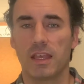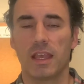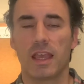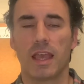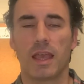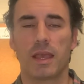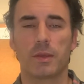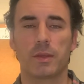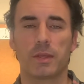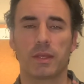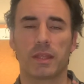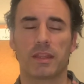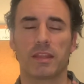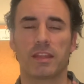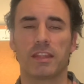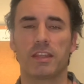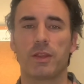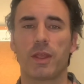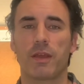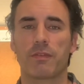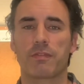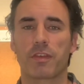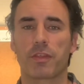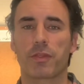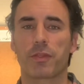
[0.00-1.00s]
And then you
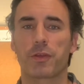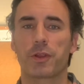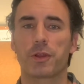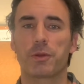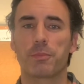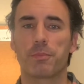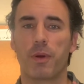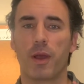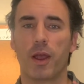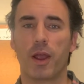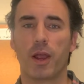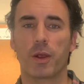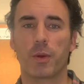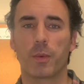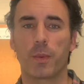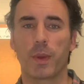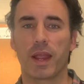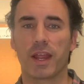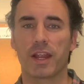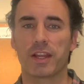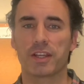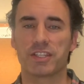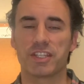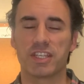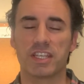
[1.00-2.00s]
have the third part
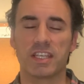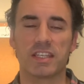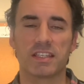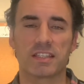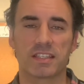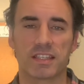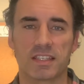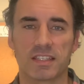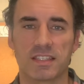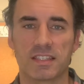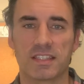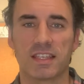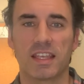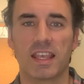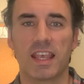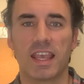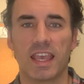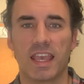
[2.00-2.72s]
where Jesus